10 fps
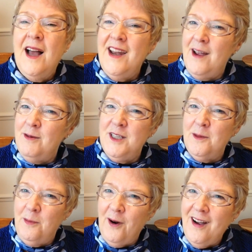And I was
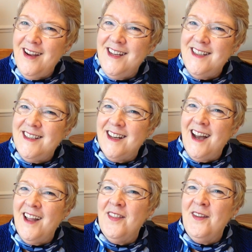surprised
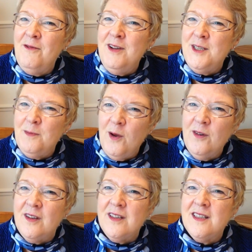at the
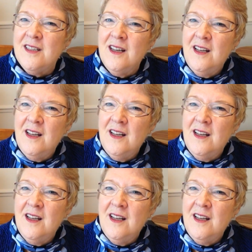response.